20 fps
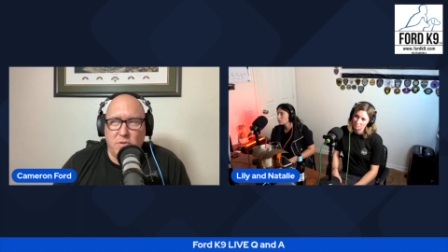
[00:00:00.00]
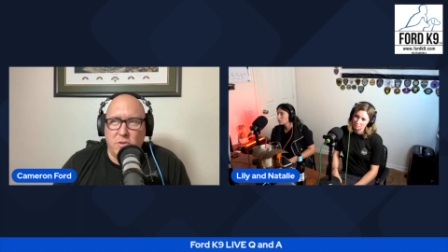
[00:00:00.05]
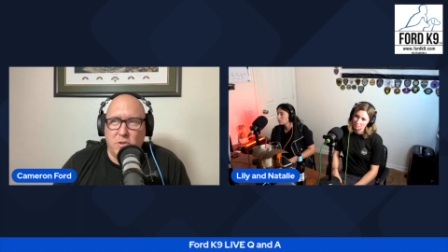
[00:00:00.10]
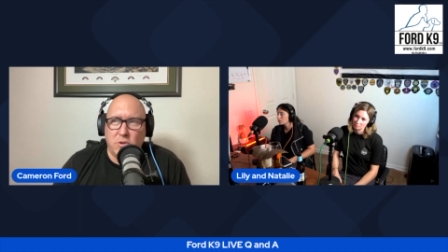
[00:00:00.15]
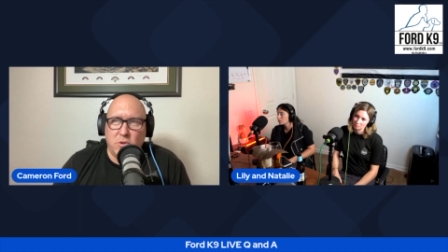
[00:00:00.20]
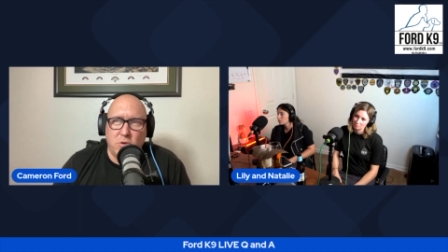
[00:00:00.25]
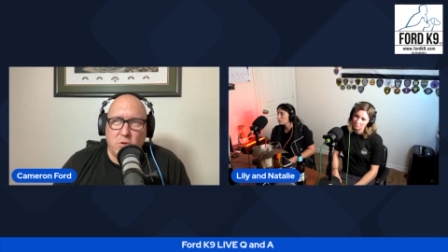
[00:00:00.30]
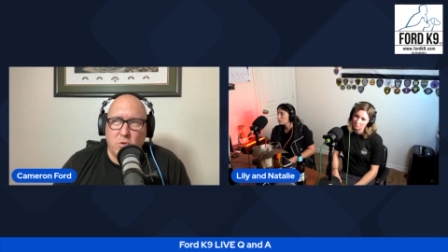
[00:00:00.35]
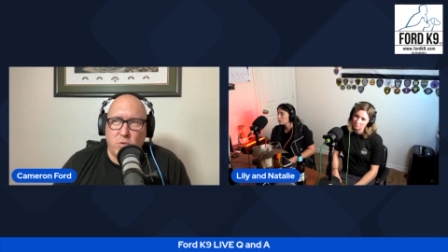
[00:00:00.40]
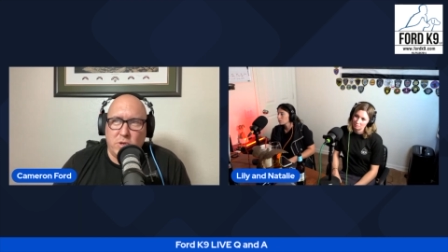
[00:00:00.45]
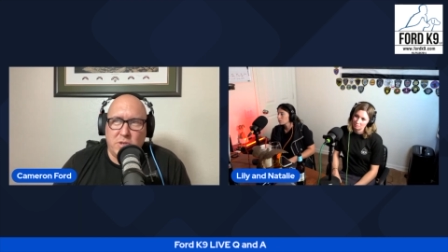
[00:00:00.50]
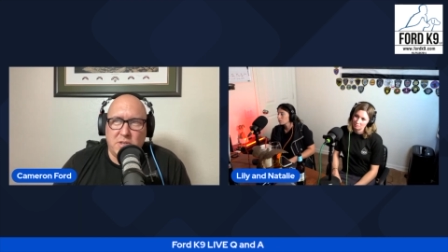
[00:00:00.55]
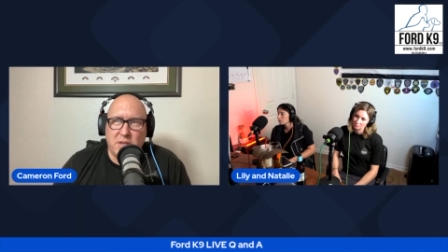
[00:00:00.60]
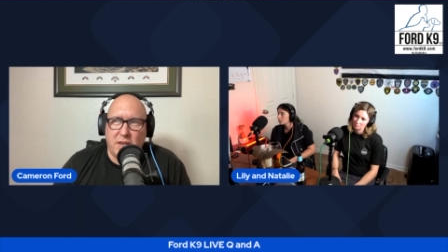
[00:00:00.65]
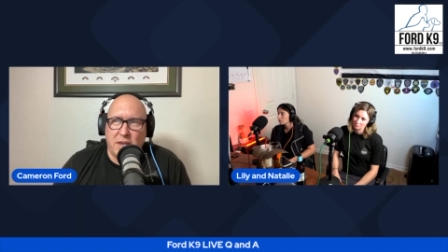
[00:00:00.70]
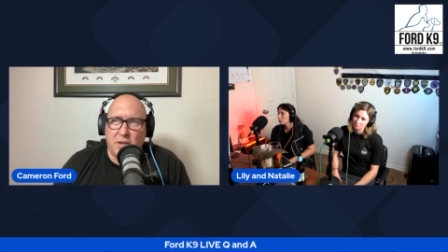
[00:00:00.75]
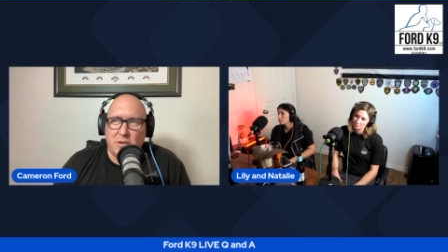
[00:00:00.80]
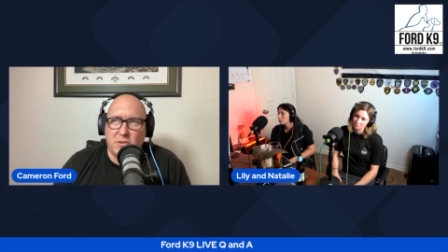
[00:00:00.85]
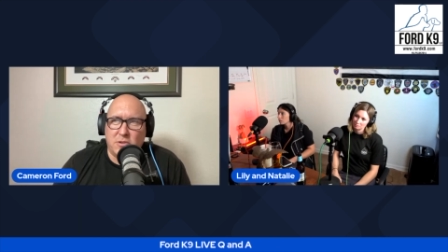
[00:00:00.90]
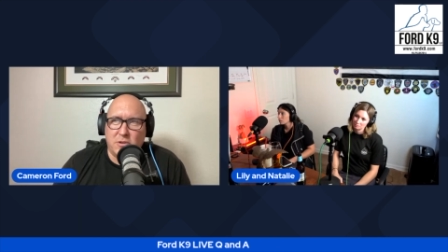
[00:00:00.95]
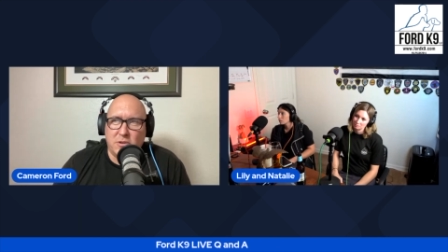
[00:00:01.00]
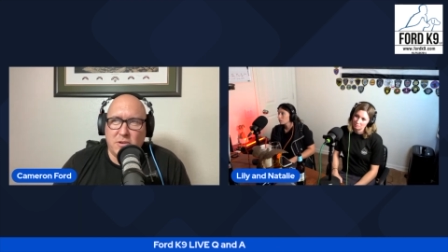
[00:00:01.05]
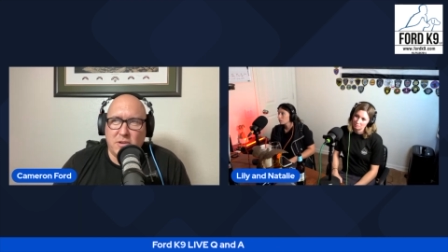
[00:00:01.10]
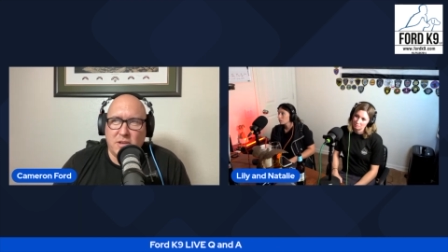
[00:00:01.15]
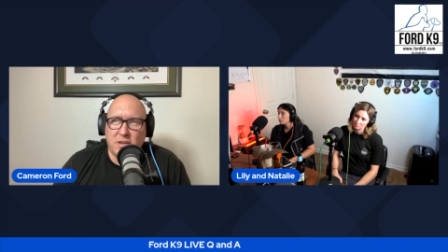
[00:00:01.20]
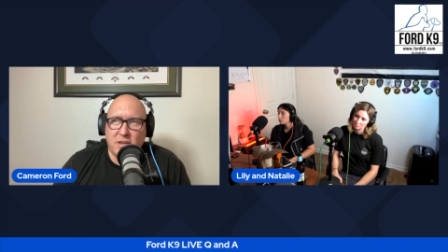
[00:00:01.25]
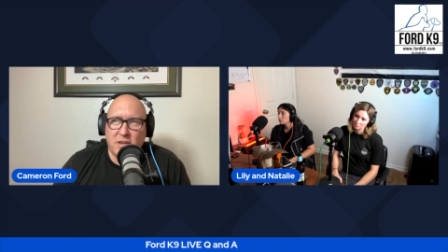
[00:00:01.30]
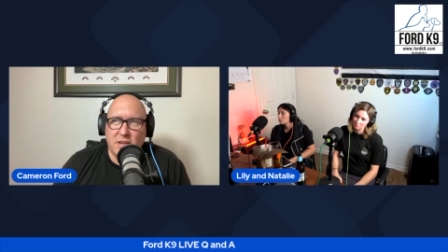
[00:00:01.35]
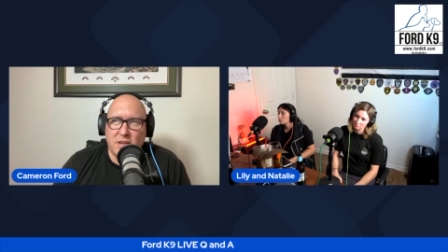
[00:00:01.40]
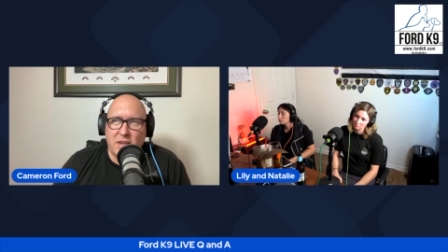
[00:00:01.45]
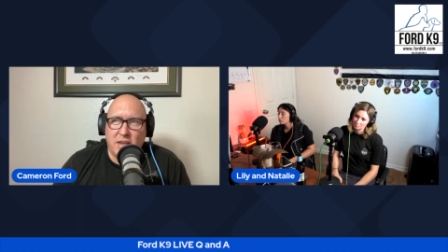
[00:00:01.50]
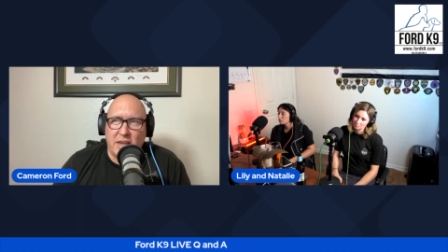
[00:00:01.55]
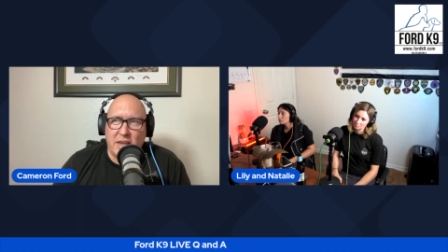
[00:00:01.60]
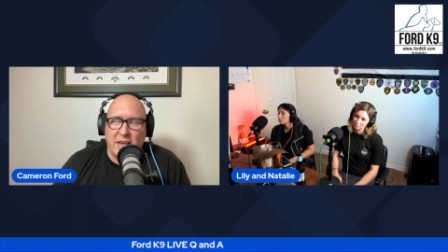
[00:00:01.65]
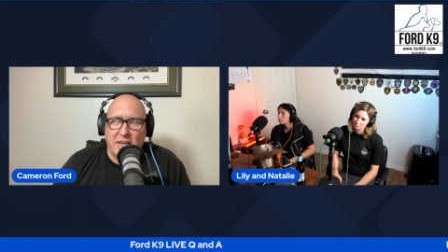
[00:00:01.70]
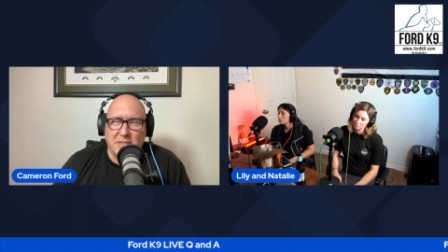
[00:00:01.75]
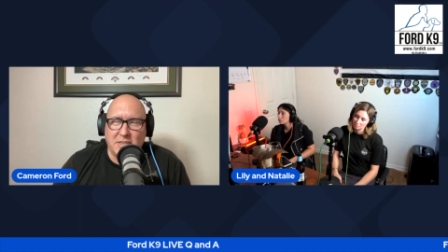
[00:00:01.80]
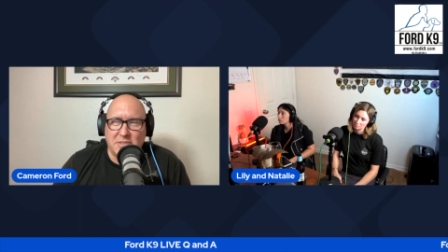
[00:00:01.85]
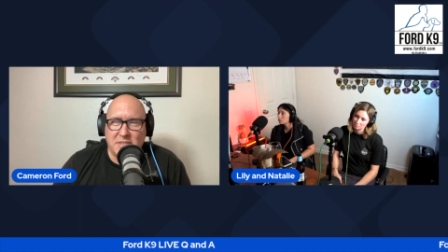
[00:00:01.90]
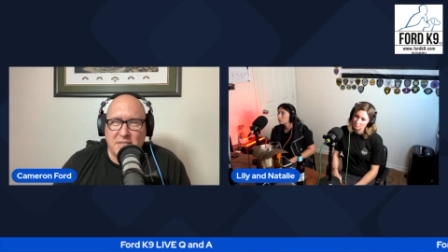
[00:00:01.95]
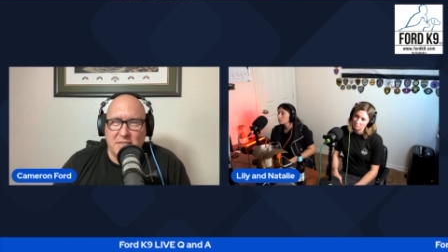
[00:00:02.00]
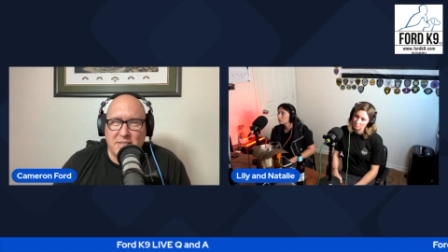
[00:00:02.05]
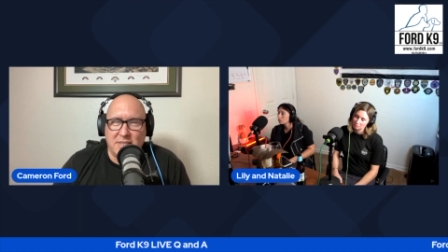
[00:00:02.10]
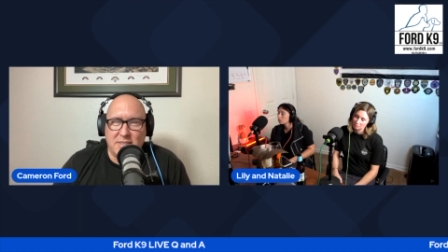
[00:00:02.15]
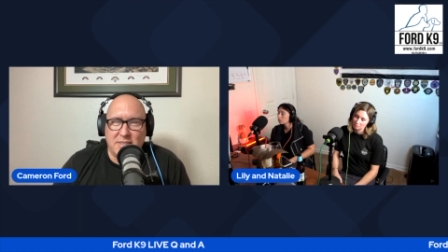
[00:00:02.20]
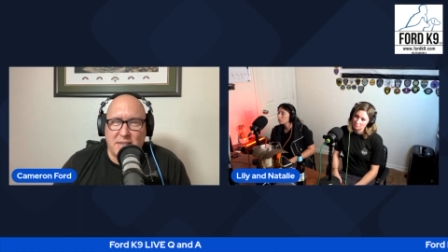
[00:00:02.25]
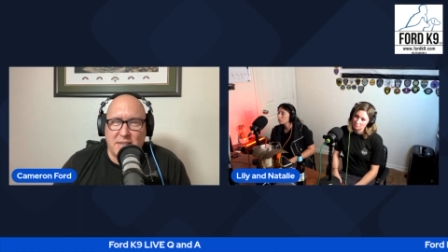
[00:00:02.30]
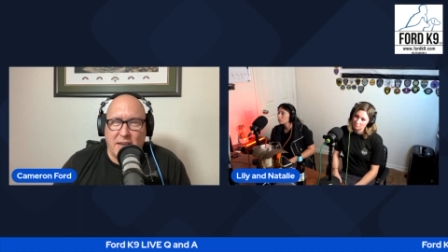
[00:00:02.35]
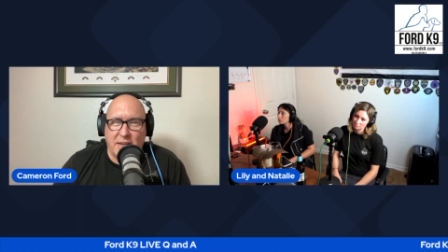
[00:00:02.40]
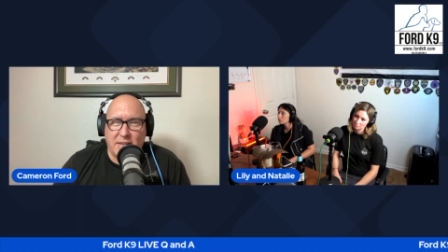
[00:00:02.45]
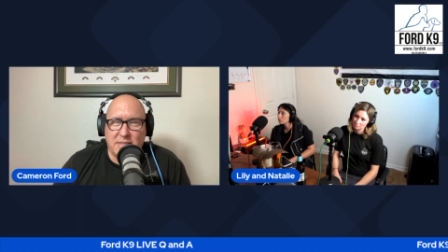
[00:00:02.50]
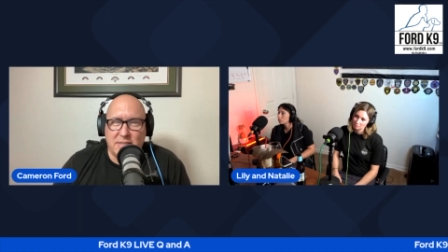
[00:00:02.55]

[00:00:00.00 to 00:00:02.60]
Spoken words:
the newest handler has the exact